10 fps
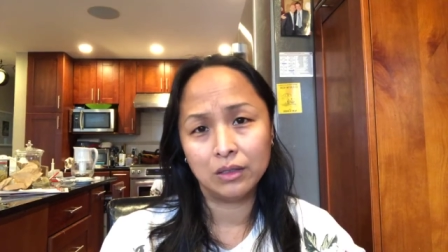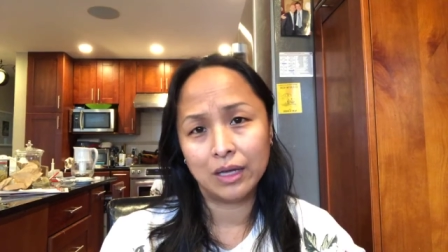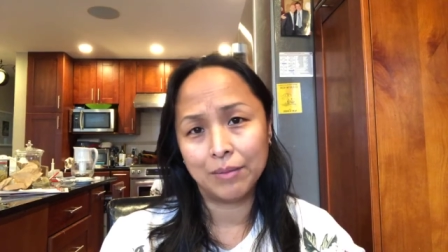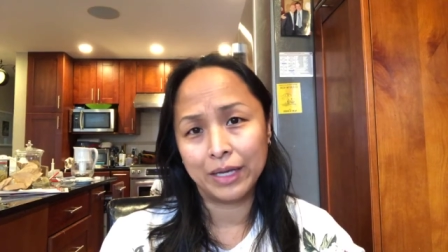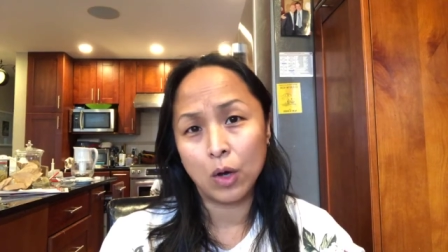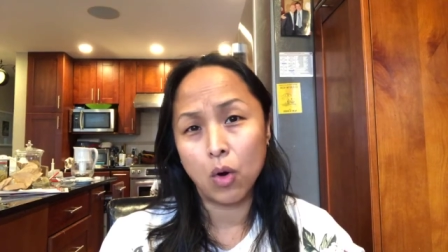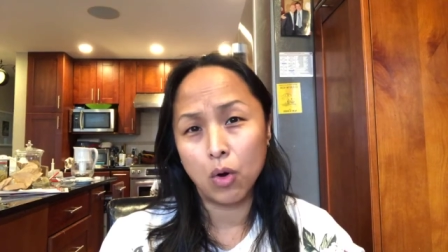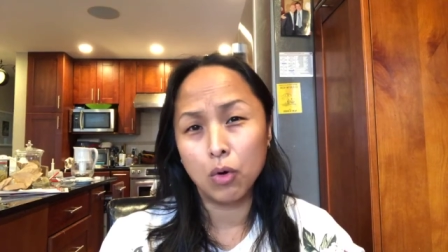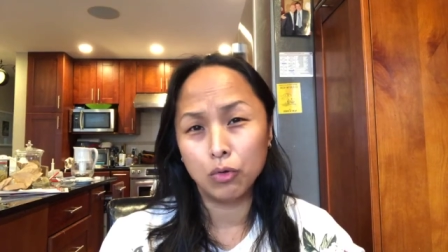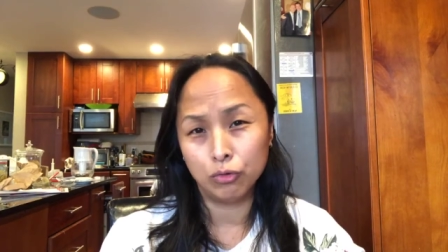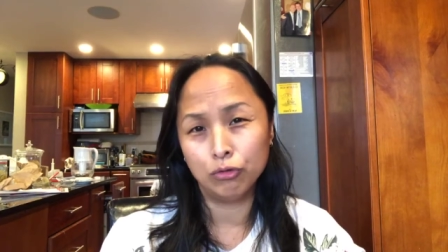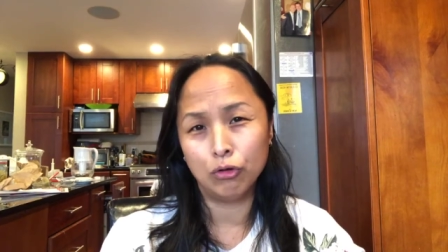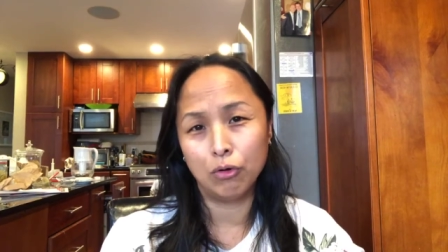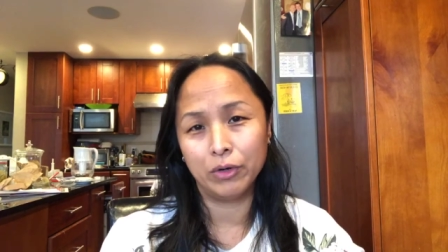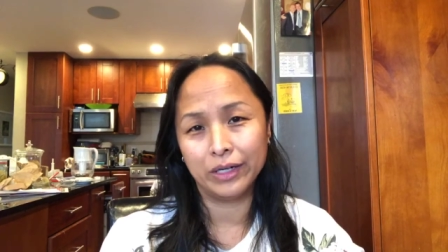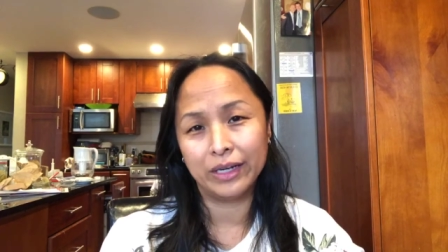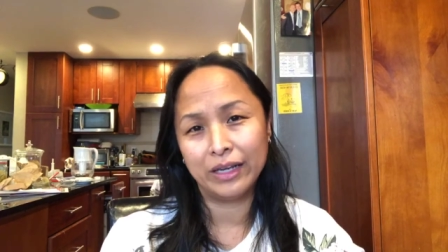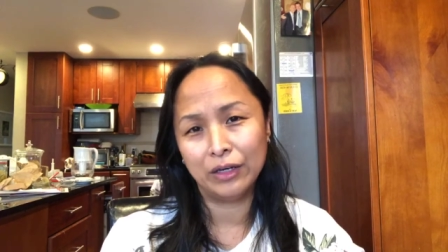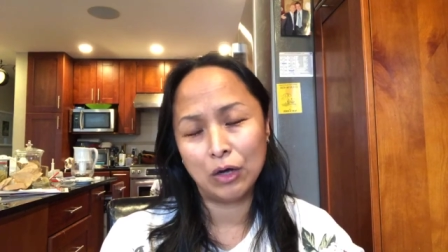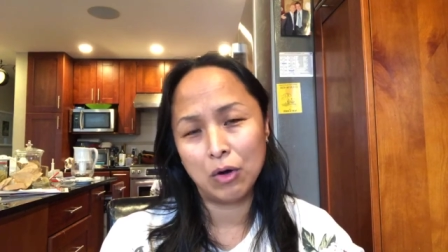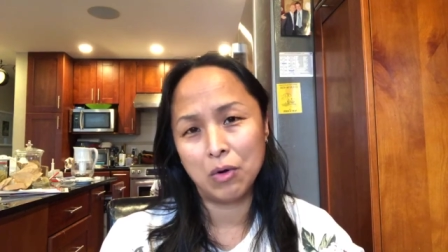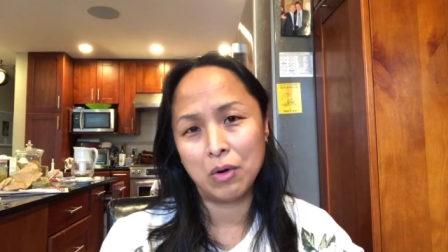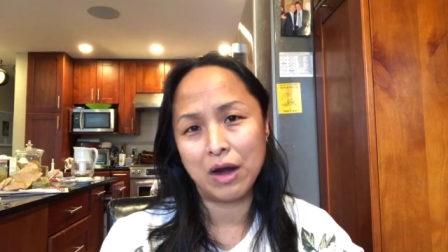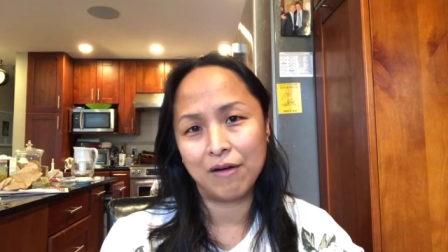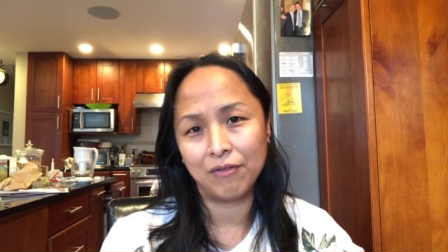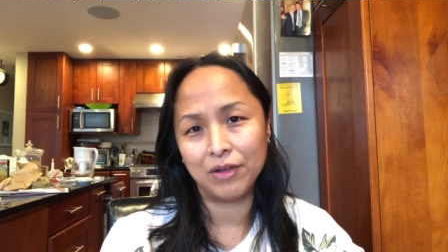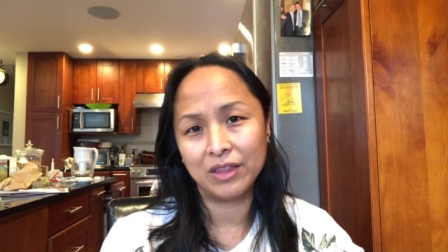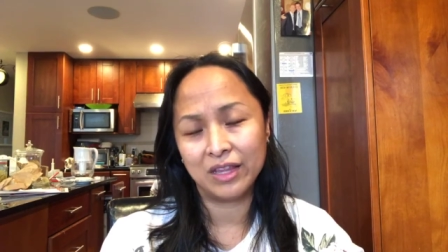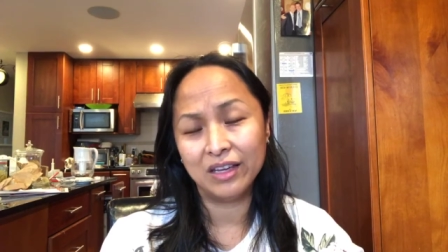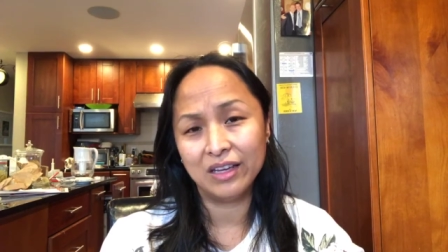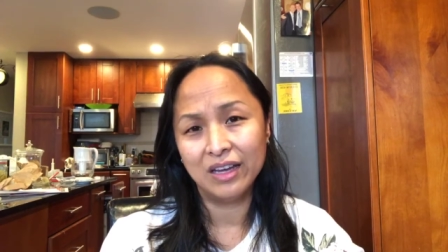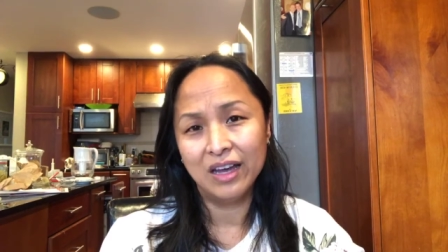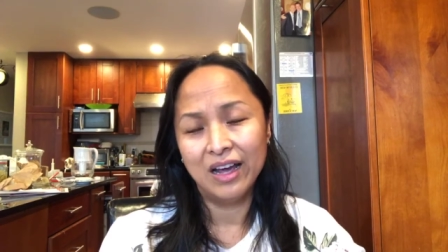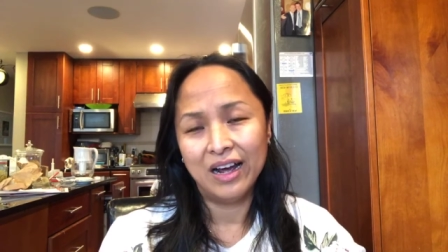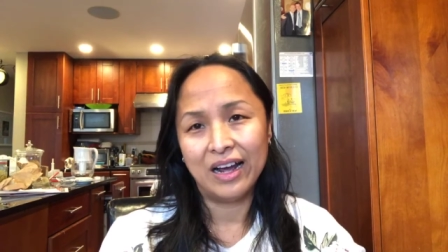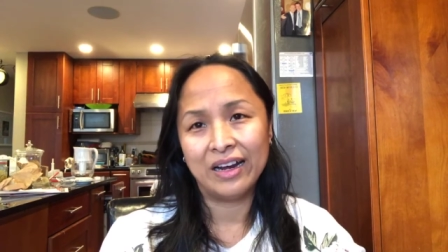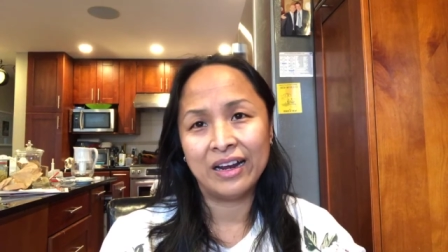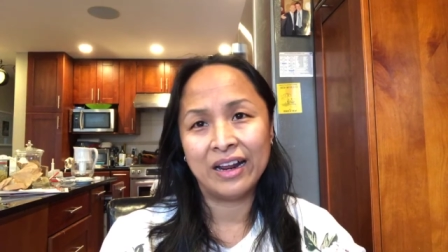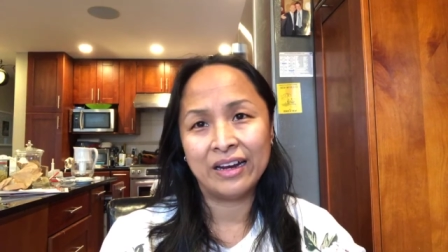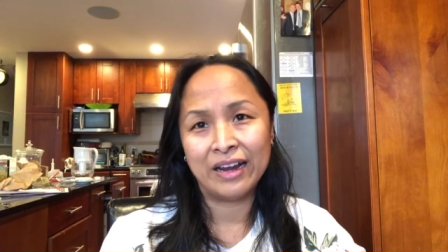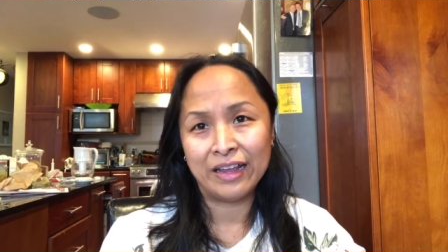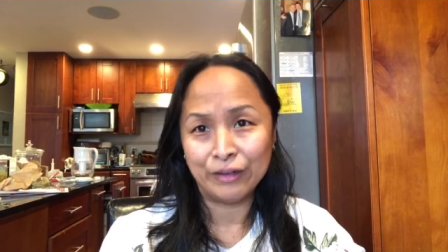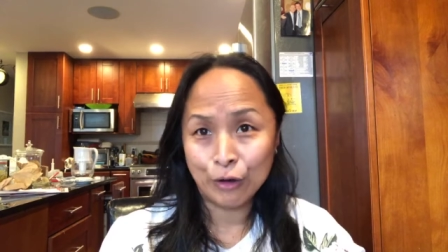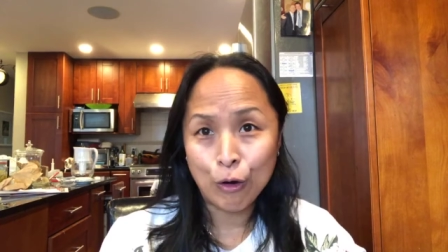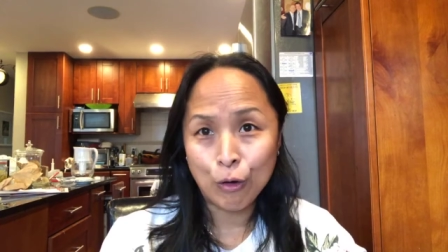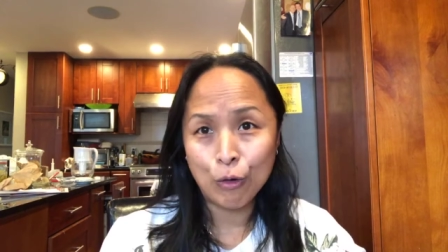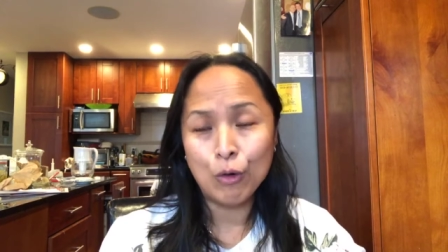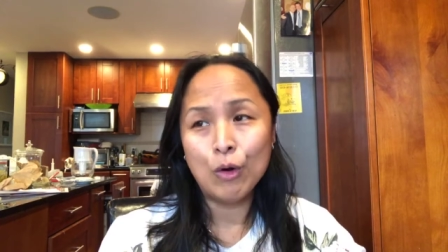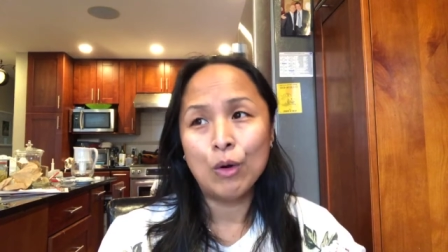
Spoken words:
That means all-knowing. They know everything, and then they know